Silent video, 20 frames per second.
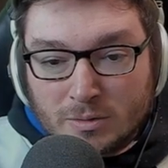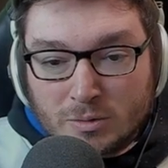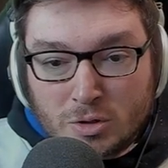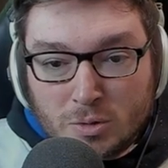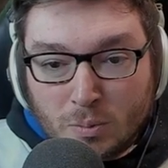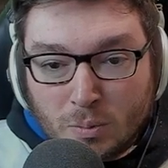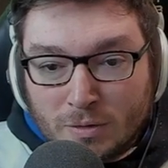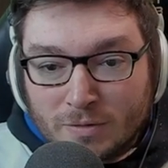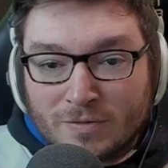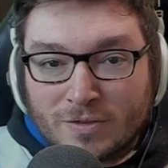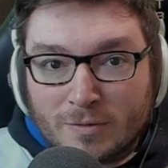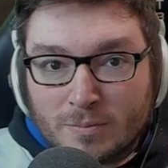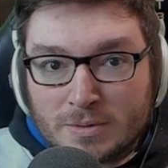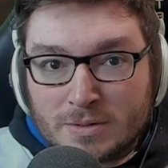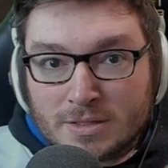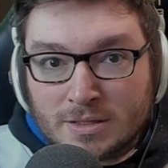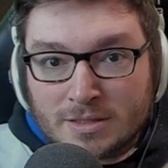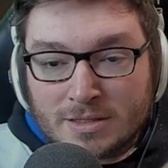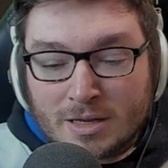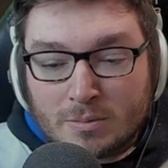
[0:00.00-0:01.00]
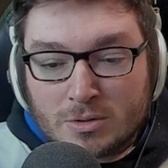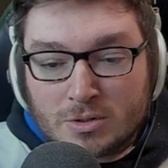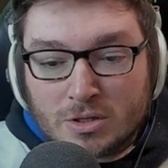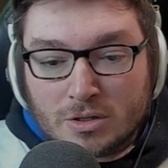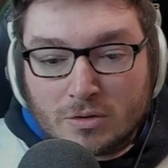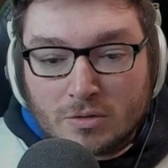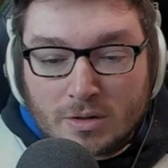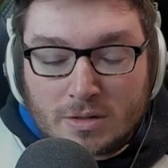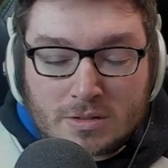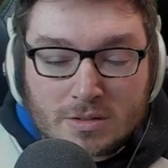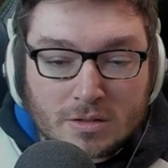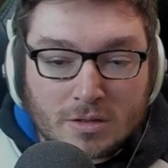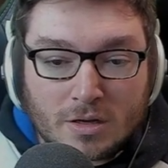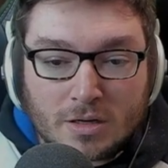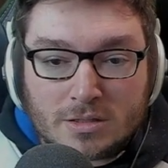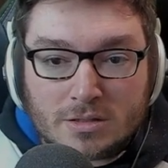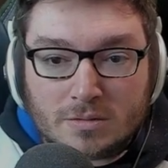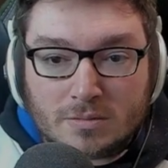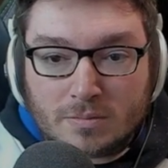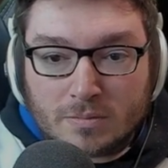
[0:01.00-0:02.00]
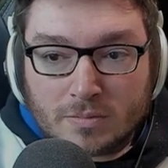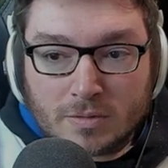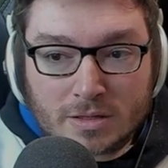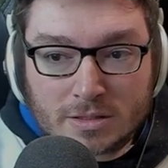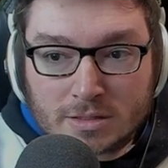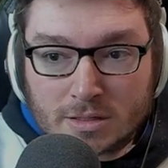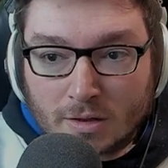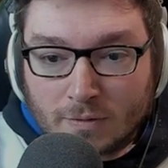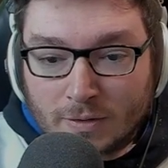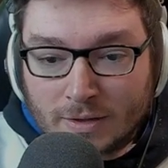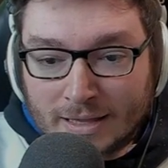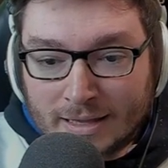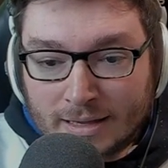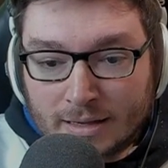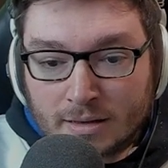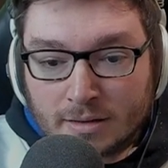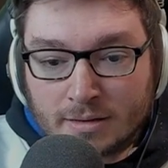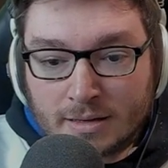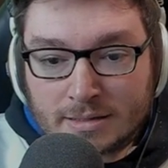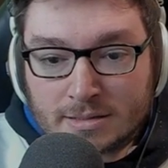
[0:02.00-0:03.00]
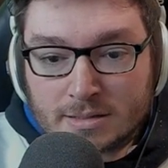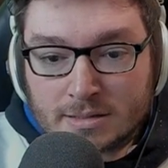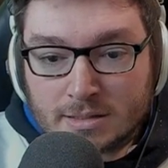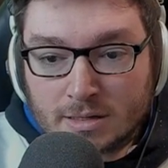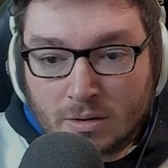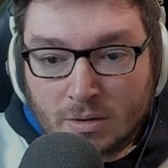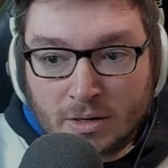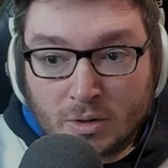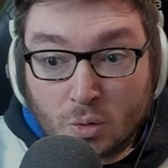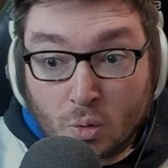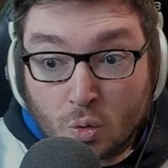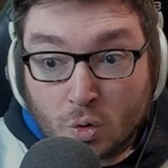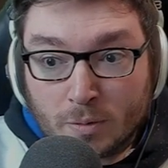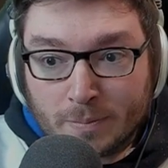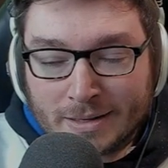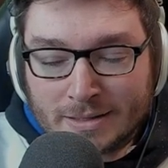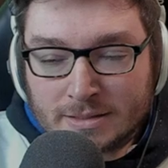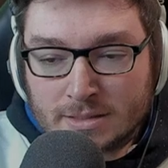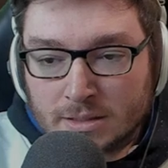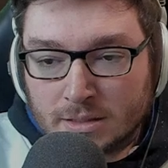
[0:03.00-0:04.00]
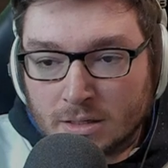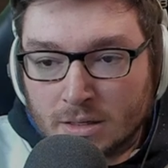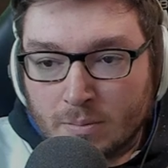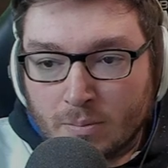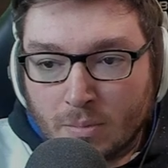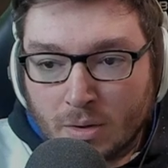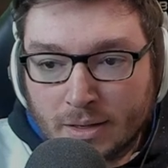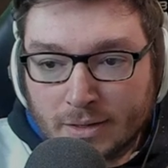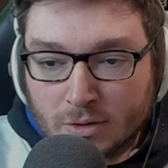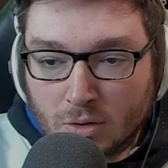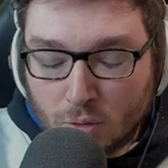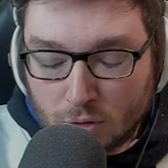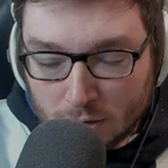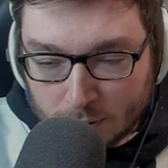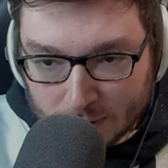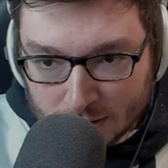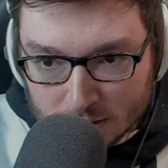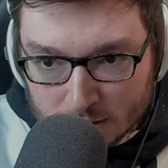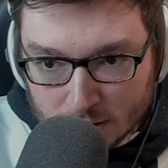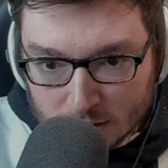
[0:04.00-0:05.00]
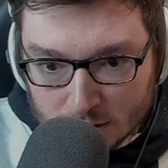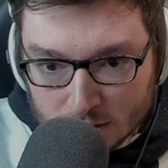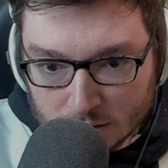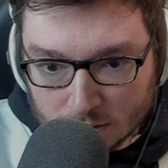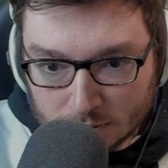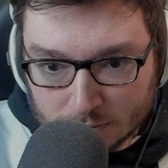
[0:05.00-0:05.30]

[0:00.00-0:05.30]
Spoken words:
2.5% damage increase on the item. There's nothing here necessarily augmenting my cold abilities.